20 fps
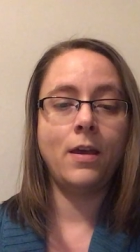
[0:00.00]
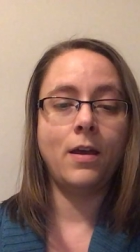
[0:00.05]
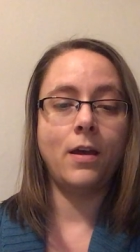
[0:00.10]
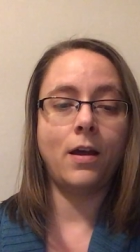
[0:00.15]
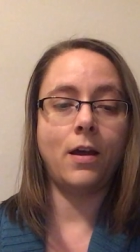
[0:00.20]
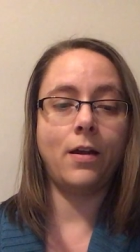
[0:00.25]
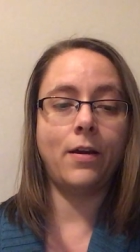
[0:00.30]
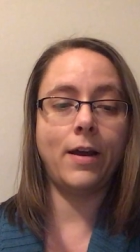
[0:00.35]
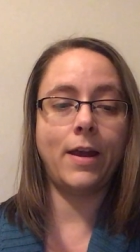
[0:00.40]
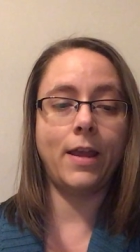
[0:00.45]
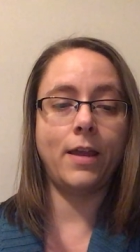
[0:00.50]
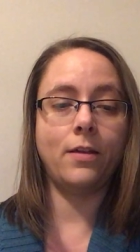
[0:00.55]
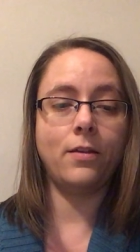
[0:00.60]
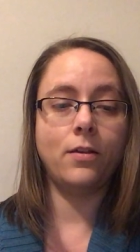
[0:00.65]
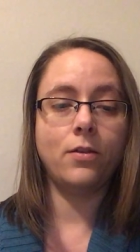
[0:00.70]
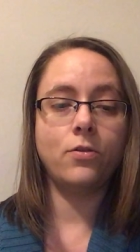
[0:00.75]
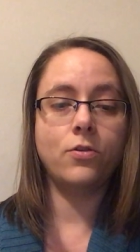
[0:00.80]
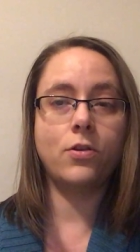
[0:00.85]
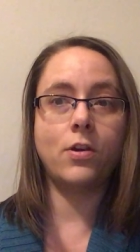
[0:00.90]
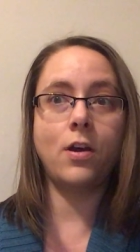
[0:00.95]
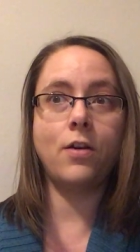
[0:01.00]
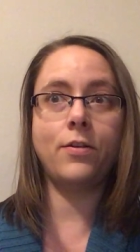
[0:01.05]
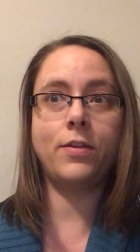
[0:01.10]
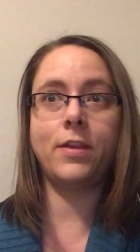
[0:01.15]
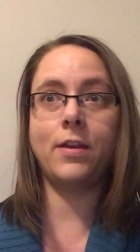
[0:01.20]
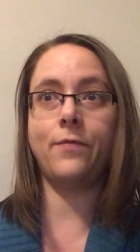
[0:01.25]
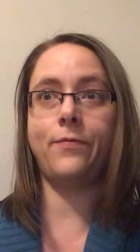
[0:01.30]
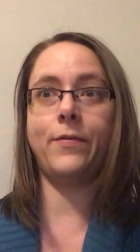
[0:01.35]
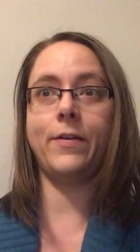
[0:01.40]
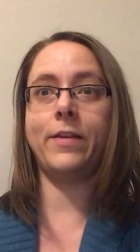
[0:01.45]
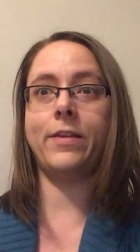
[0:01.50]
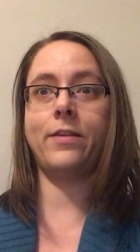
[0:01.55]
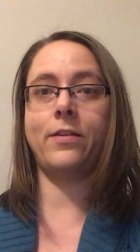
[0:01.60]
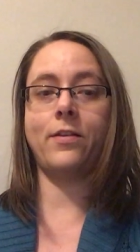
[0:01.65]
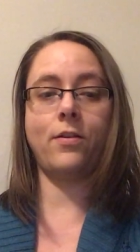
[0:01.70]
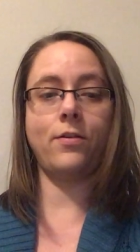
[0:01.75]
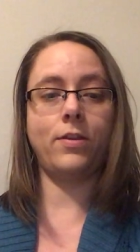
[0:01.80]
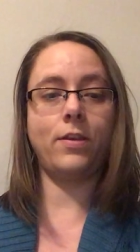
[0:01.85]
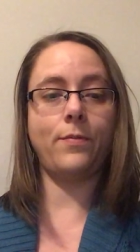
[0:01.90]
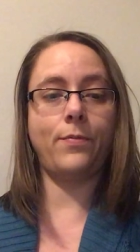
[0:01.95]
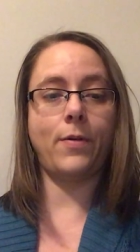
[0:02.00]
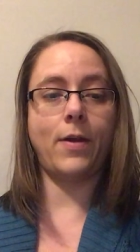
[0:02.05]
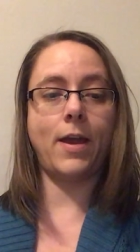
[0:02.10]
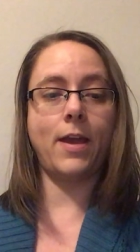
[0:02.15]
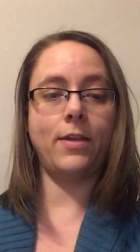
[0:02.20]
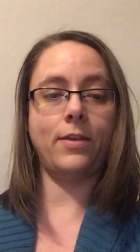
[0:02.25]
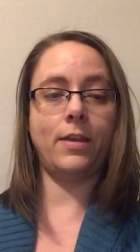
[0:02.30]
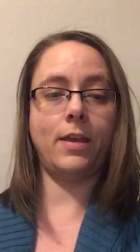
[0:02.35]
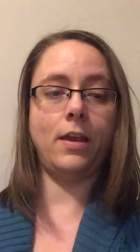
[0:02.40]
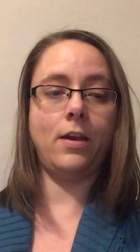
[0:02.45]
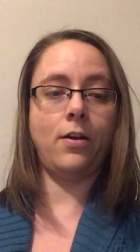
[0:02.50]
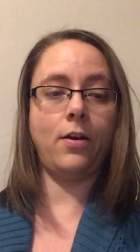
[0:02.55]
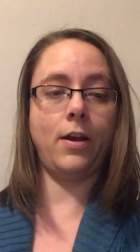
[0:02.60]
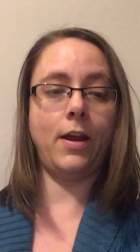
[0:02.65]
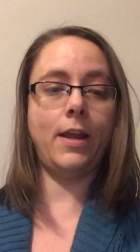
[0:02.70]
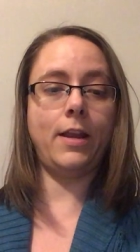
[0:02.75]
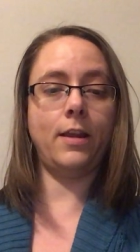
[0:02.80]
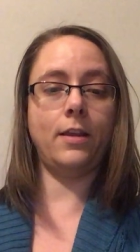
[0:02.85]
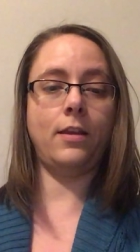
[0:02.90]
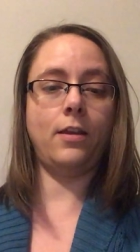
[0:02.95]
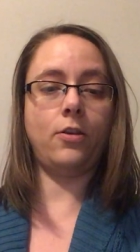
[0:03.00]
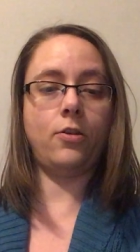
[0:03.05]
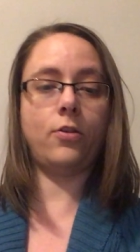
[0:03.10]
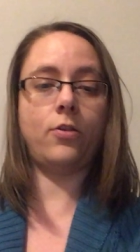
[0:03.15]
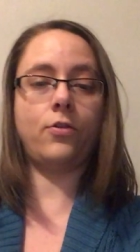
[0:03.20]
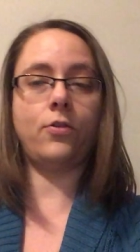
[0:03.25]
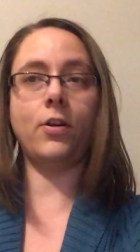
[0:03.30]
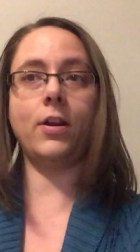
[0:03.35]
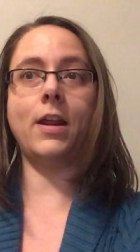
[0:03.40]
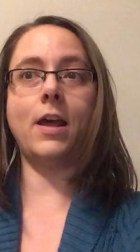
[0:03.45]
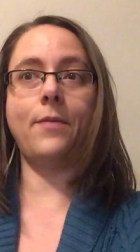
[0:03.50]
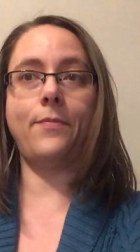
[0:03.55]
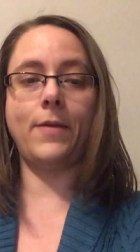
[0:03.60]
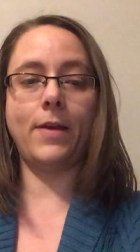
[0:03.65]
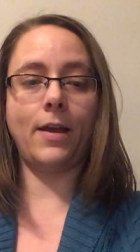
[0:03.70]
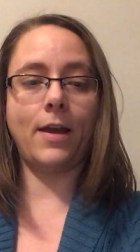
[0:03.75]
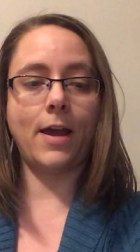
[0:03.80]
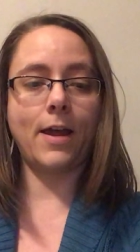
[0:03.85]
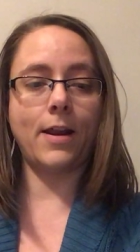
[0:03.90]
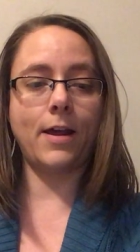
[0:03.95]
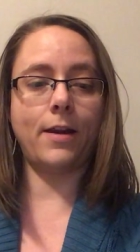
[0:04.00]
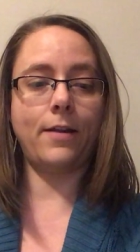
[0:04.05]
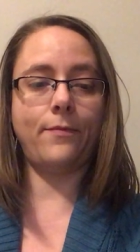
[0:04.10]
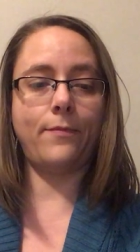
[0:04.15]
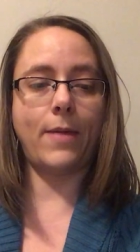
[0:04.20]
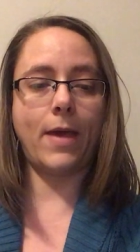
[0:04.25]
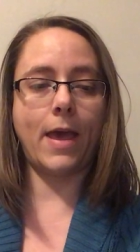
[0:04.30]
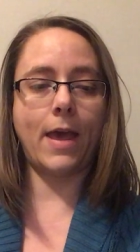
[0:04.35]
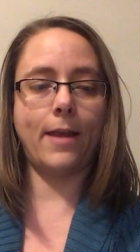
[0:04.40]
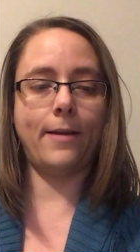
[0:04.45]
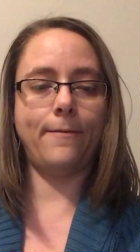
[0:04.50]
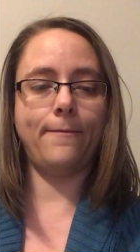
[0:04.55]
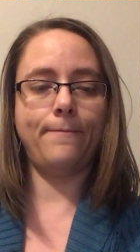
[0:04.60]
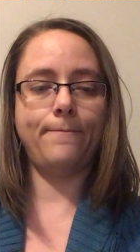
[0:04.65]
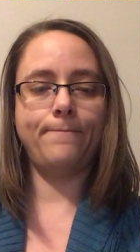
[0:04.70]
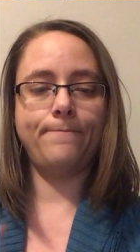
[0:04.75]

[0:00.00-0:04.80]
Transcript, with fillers: All right, Joseph was so surprised he hurried and he stood up and got out of bed.